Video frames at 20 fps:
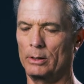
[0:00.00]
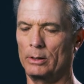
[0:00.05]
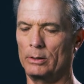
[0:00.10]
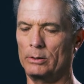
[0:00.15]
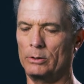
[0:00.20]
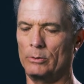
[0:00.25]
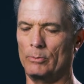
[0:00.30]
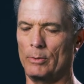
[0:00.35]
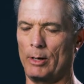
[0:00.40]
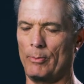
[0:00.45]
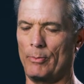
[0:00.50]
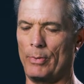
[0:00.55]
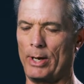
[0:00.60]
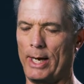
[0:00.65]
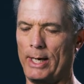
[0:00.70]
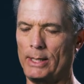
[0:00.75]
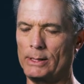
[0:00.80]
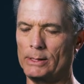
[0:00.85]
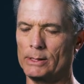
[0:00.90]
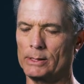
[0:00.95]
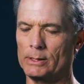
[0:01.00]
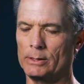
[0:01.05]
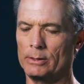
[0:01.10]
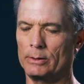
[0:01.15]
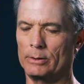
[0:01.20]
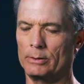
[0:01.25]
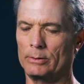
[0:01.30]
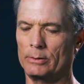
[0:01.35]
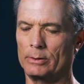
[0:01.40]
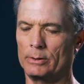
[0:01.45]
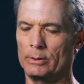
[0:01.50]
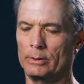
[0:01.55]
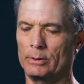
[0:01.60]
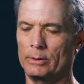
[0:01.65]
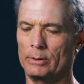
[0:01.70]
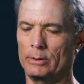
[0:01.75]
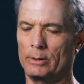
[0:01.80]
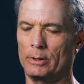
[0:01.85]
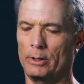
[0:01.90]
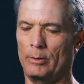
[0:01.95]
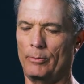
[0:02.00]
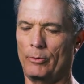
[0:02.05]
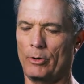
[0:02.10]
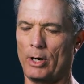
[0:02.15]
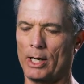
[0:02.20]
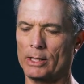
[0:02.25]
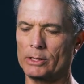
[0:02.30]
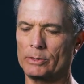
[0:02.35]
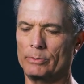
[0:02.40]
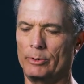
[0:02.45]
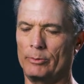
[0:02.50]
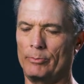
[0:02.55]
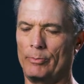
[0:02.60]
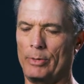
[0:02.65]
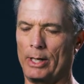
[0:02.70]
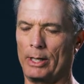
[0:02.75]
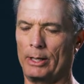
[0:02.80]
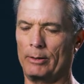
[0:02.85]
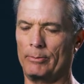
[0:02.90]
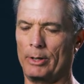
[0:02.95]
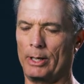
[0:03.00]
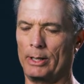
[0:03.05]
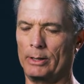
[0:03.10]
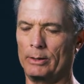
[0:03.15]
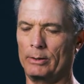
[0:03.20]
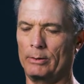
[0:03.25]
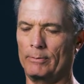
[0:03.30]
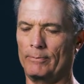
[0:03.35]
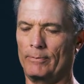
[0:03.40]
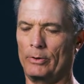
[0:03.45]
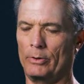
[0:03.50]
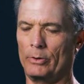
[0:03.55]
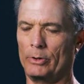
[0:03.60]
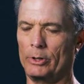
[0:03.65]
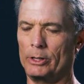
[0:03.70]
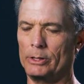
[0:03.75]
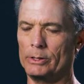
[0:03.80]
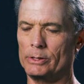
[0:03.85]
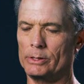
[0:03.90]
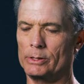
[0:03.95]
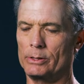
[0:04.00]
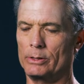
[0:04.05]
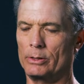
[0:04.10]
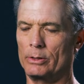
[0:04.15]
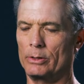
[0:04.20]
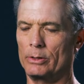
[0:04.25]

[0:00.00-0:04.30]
to my base, approximate belly button, focus,